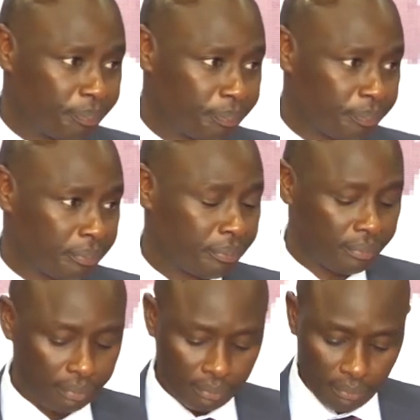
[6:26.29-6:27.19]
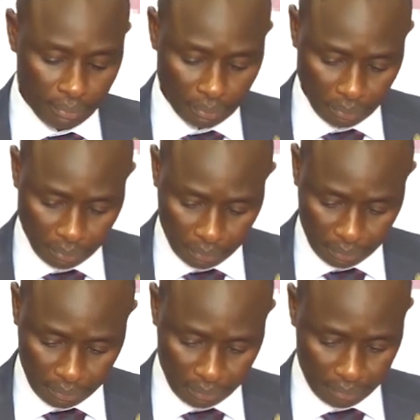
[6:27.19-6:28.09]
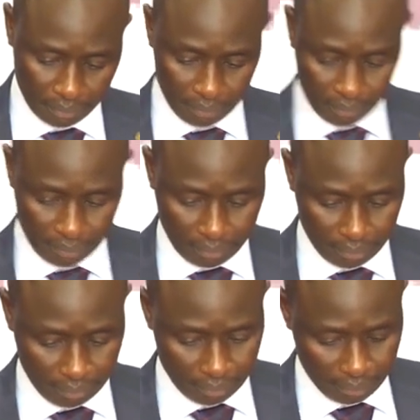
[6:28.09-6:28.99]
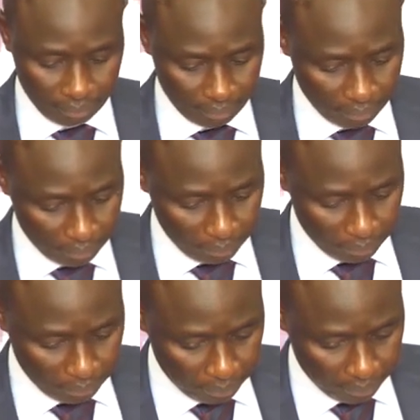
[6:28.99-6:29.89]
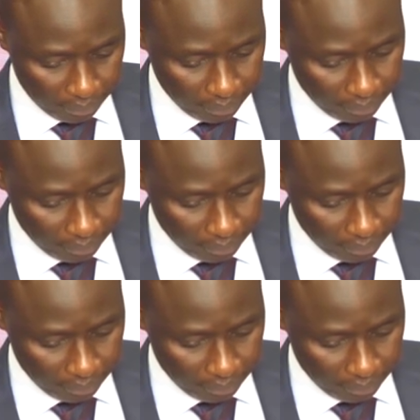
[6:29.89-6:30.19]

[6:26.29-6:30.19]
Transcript: Nobody speaks.